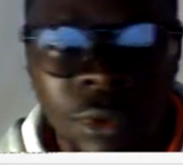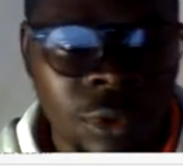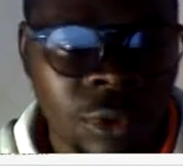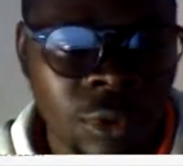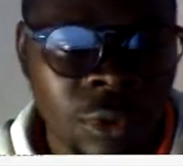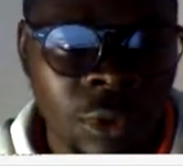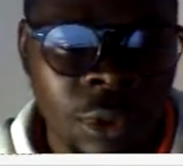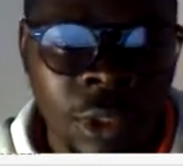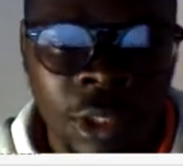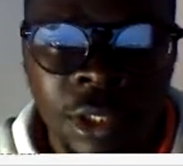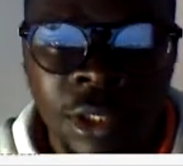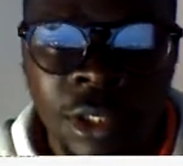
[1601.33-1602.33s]
So let us
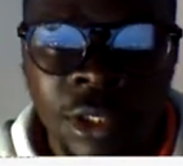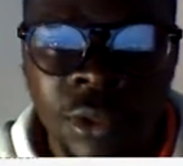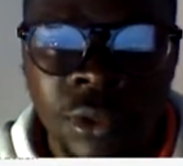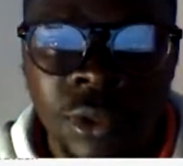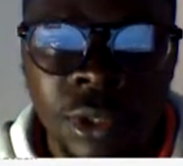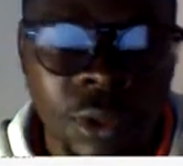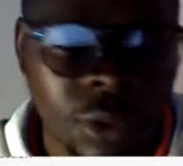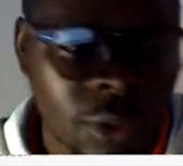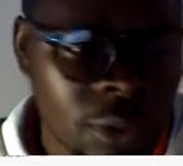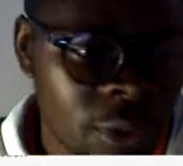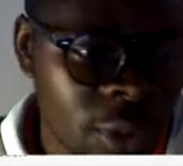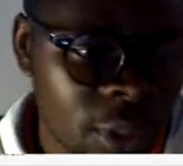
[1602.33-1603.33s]
just use round
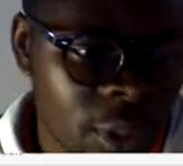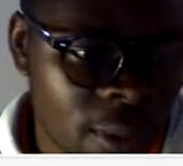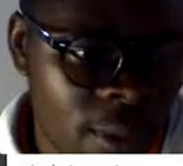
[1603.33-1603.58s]
corner.